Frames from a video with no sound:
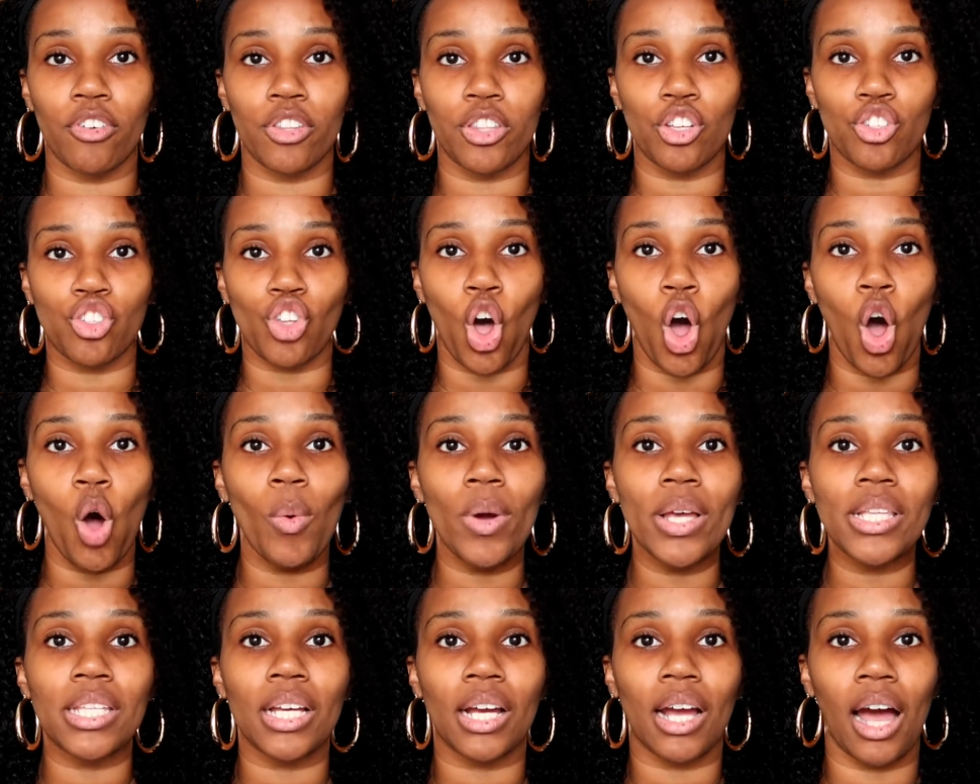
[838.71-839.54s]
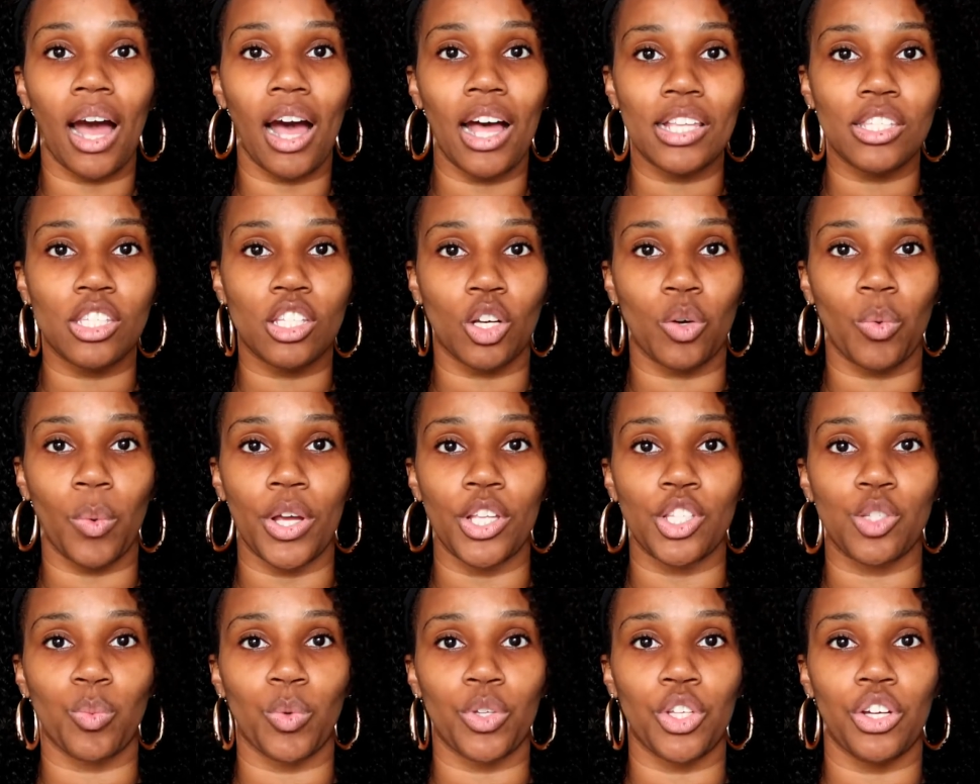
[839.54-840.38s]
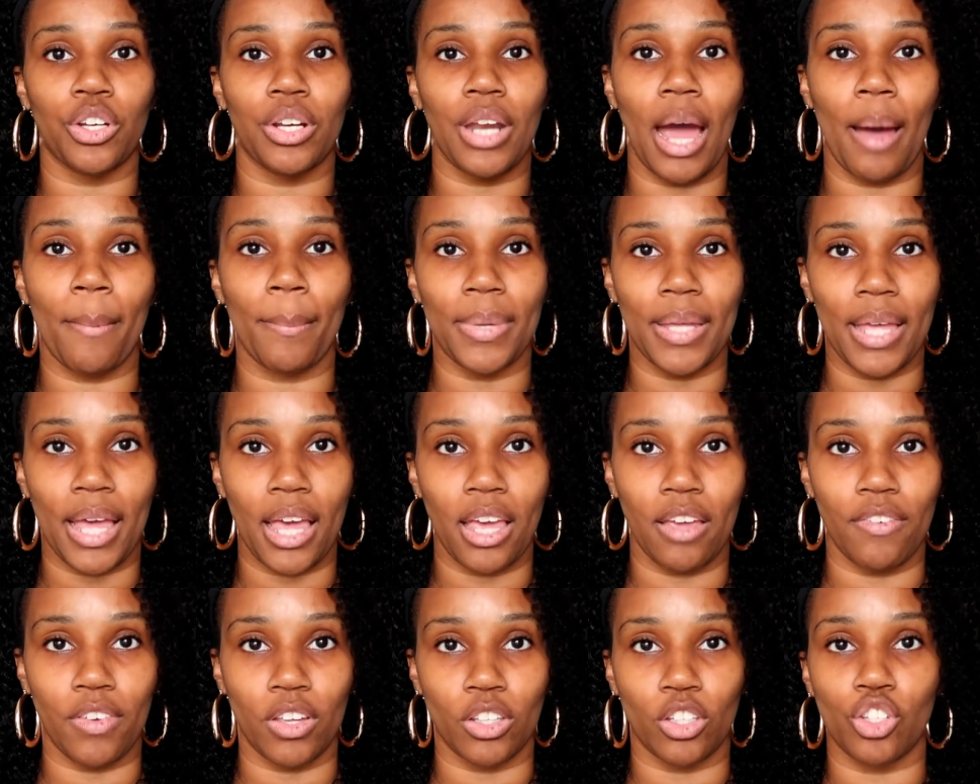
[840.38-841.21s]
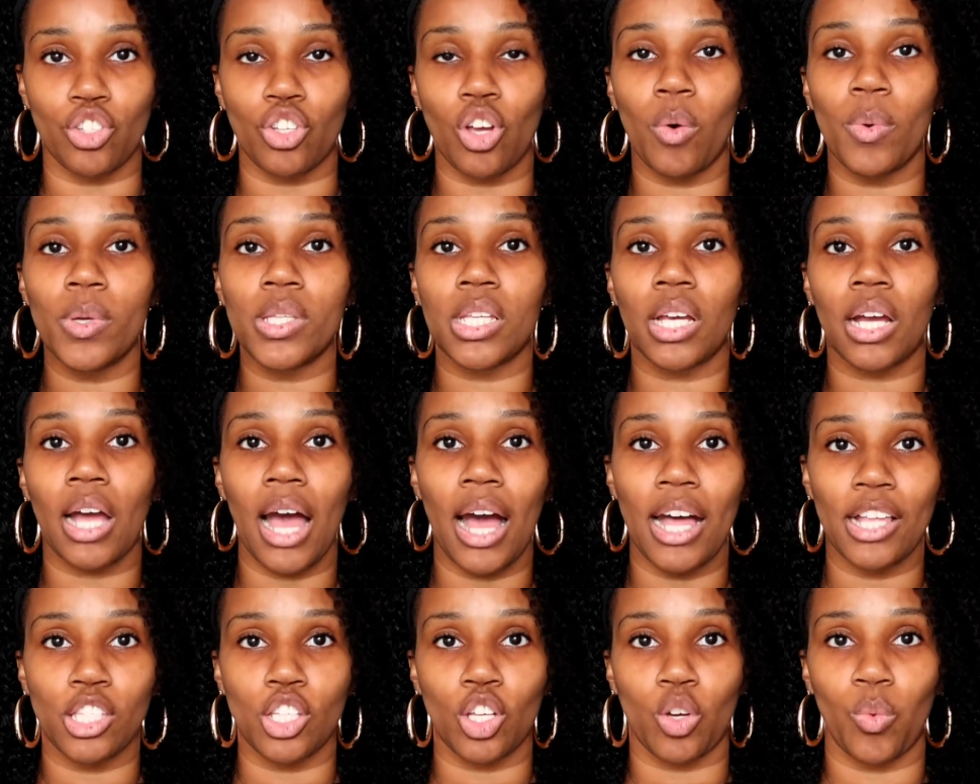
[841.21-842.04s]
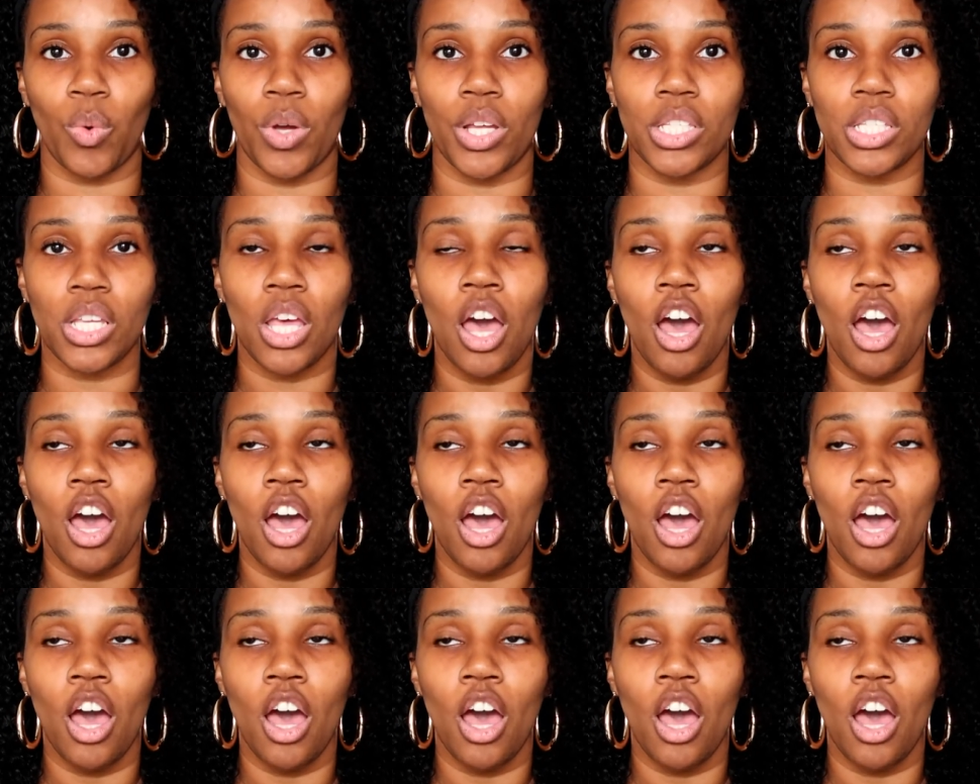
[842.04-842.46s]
There's always a consequence when you're not behaving. There's always a consequence